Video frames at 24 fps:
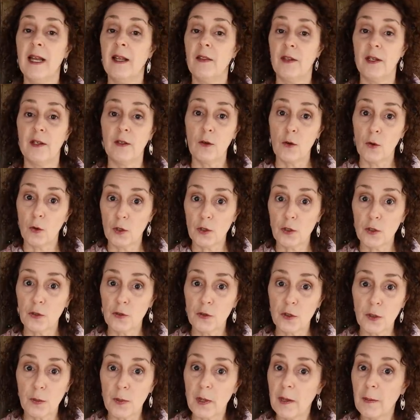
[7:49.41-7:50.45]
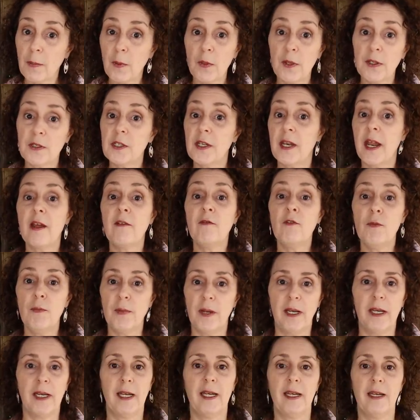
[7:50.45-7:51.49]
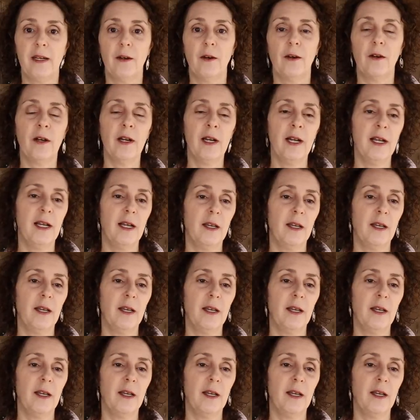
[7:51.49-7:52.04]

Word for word: Then of course there's the people that's never been here,